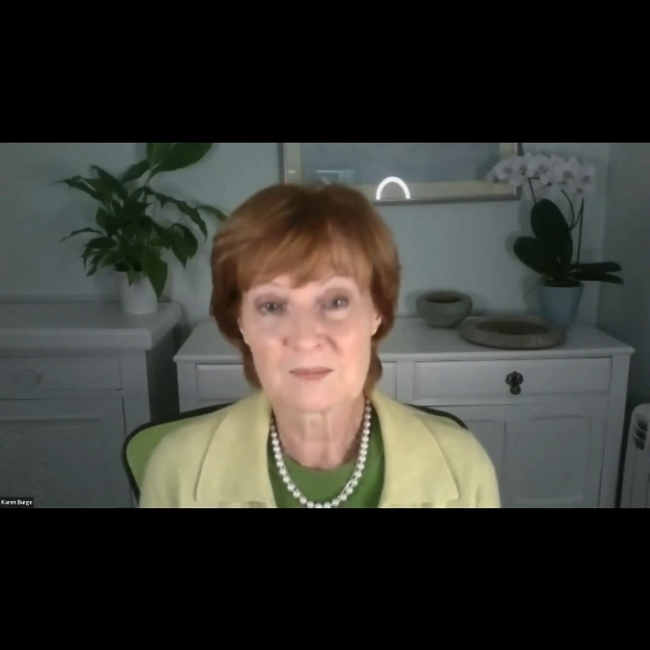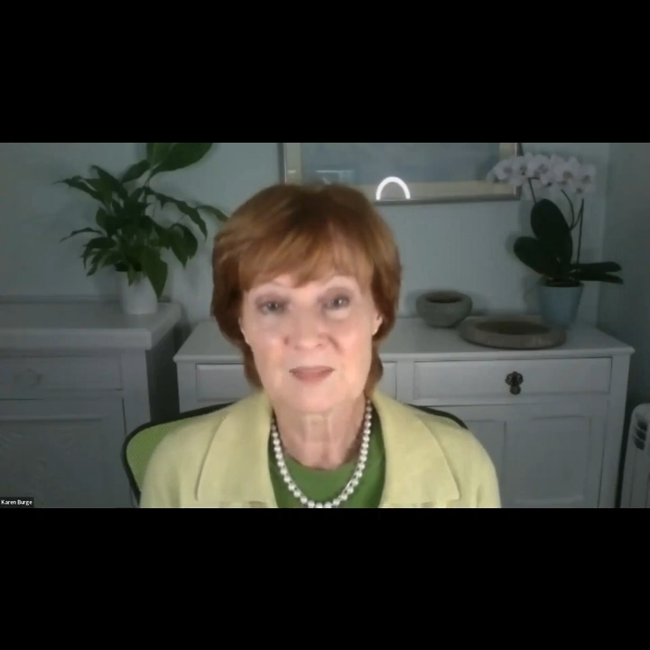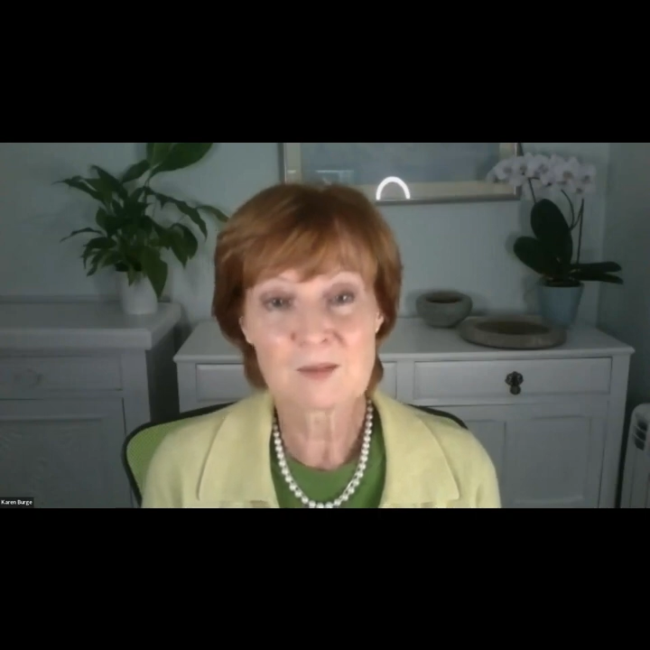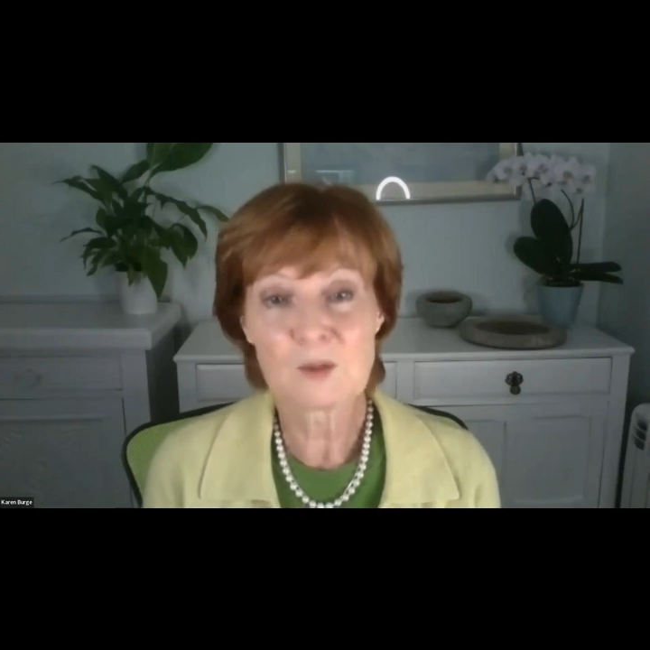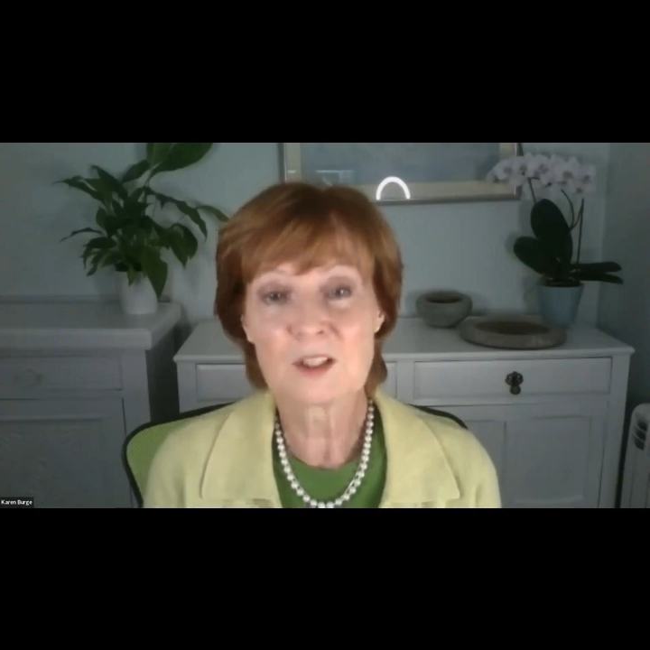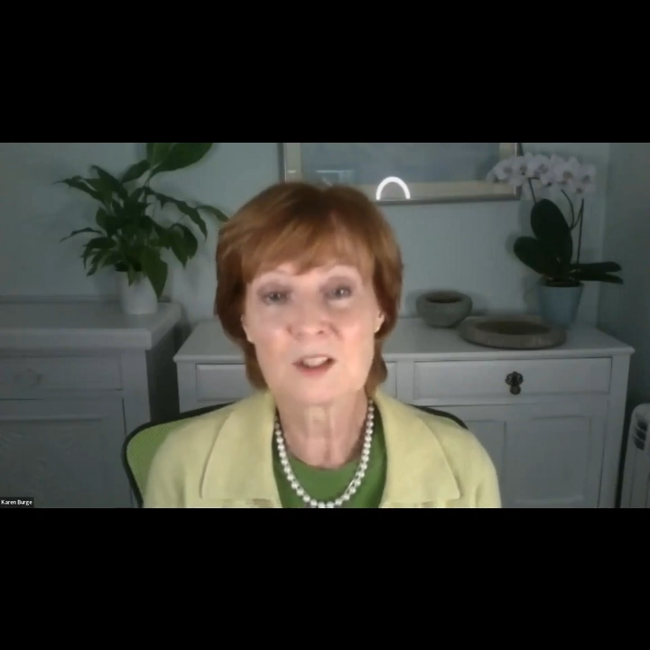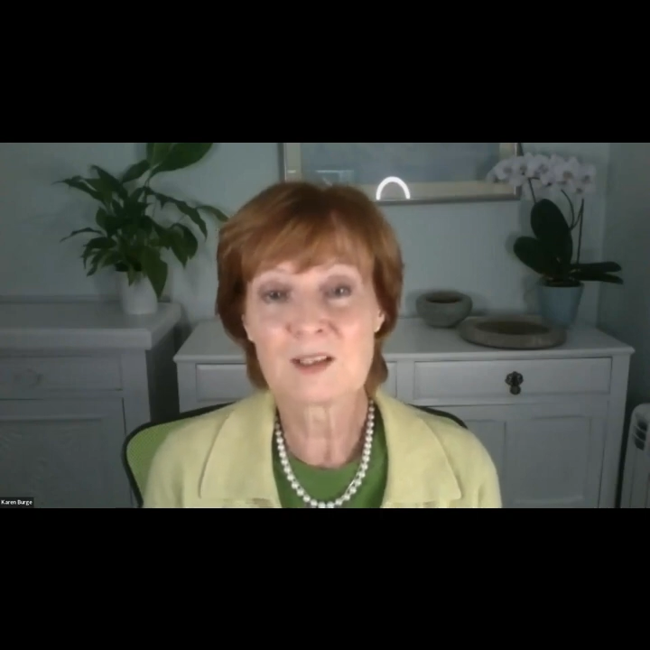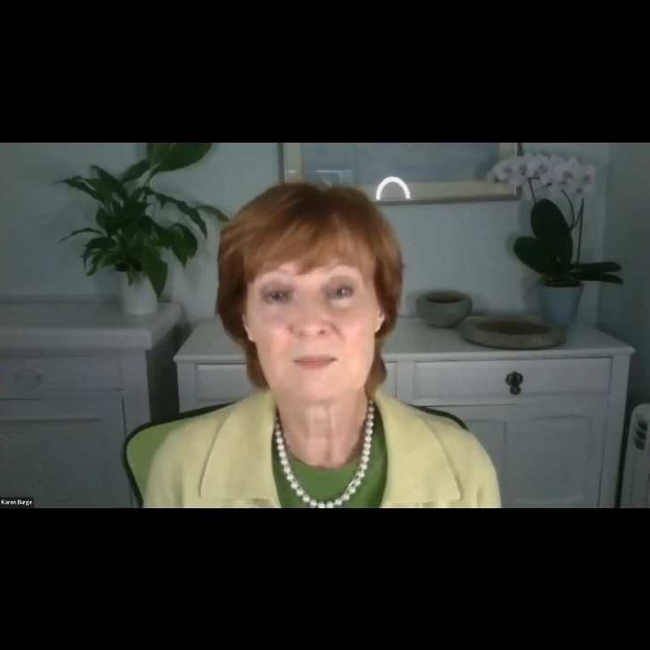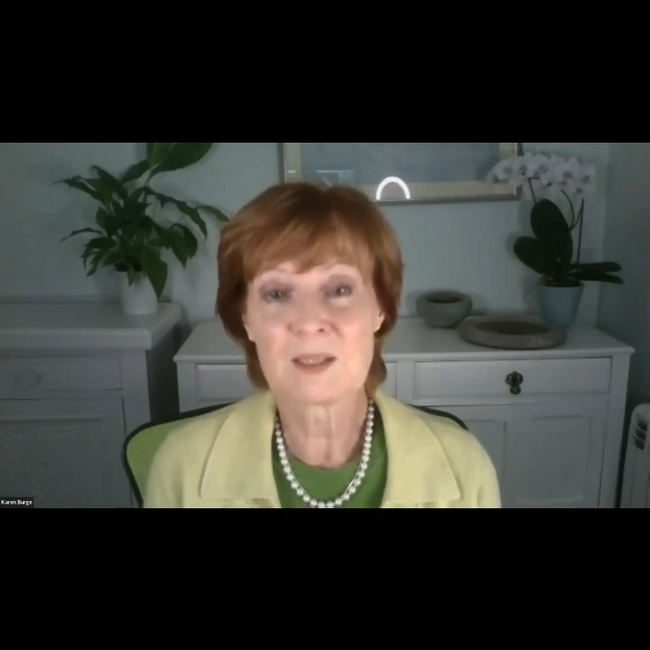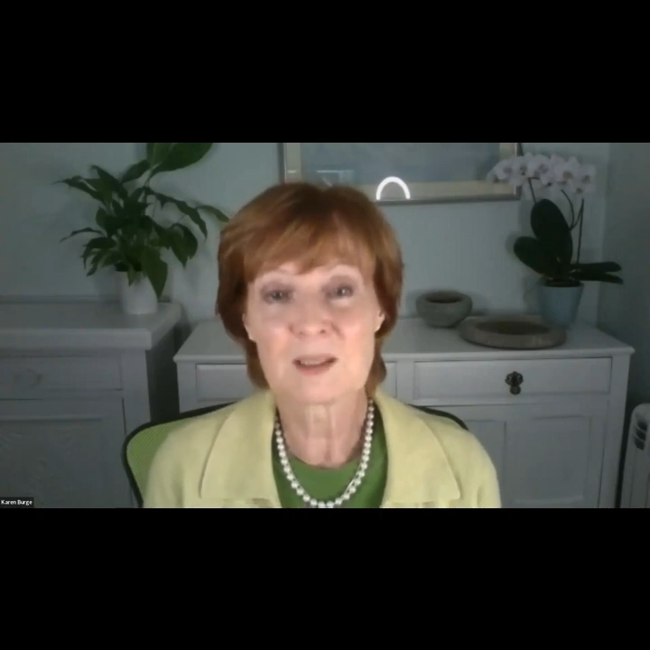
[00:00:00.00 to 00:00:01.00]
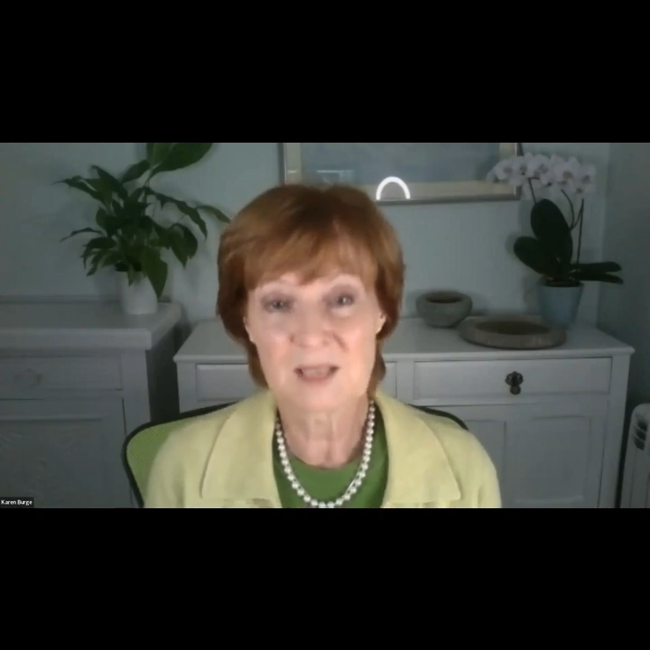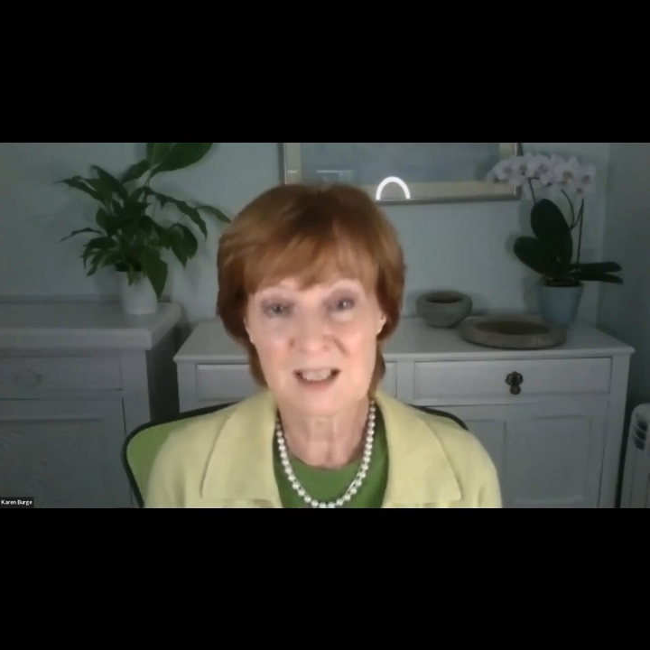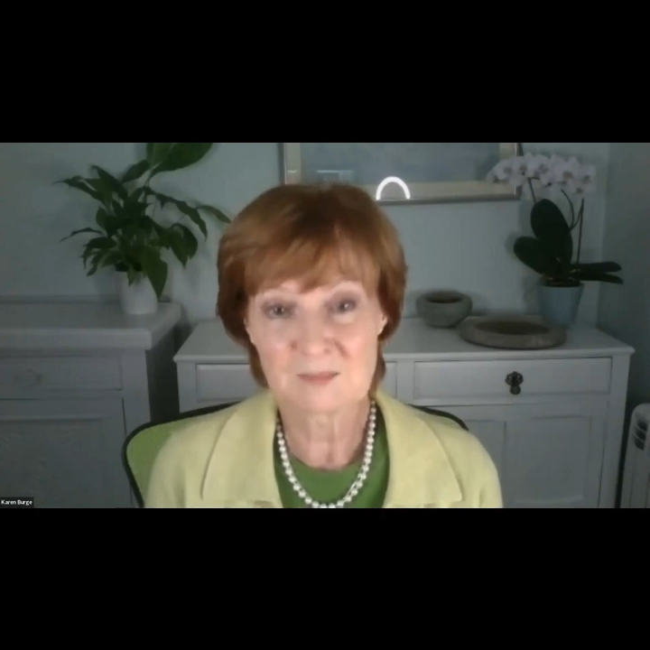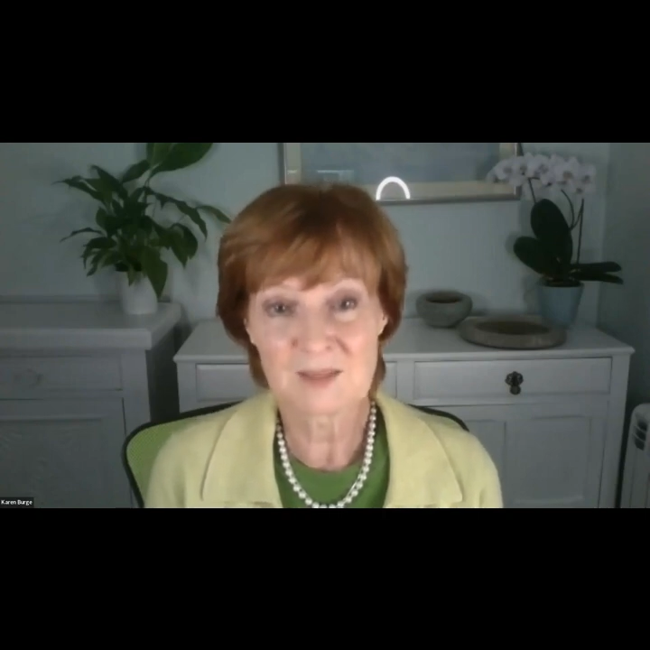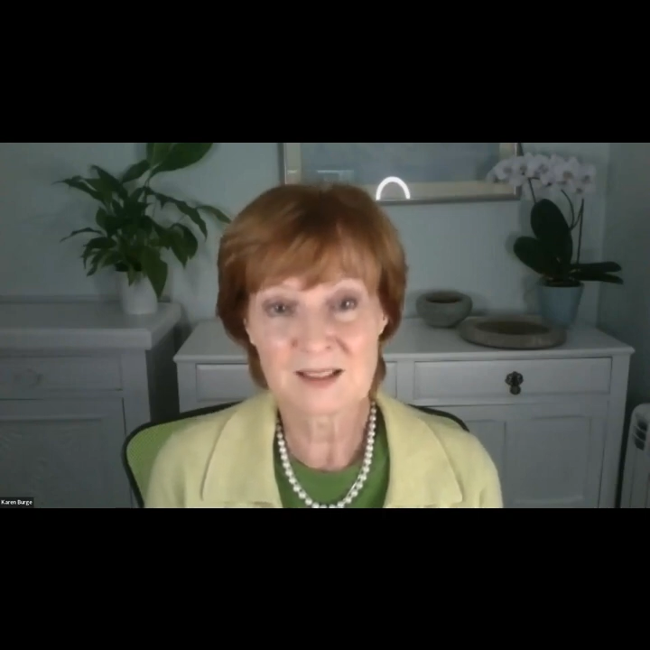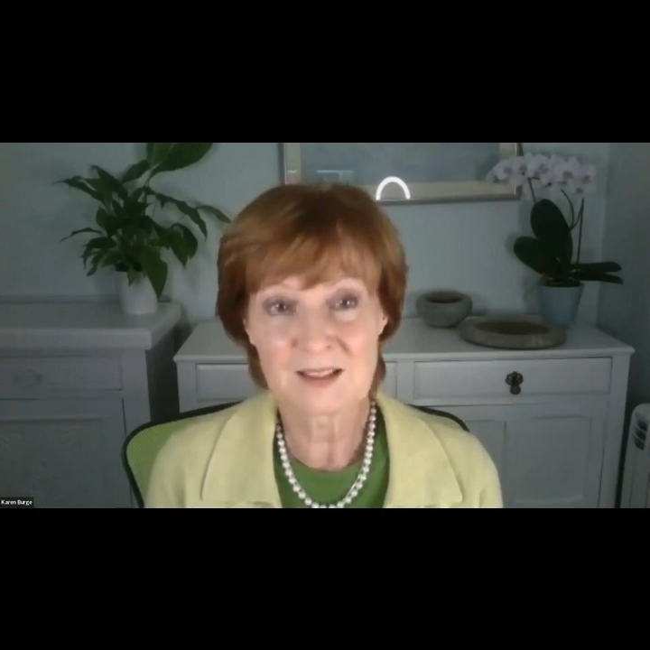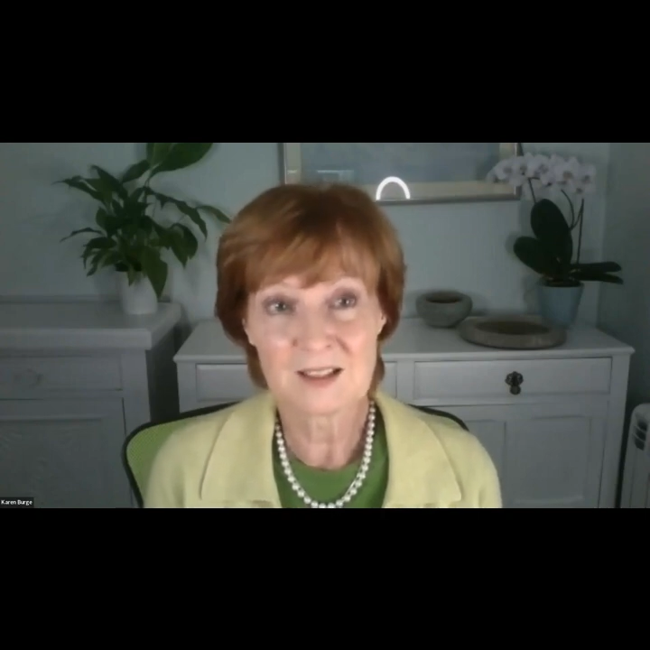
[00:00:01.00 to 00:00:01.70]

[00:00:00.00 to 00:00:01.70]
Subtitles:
Everyone can go out and buy a handbag.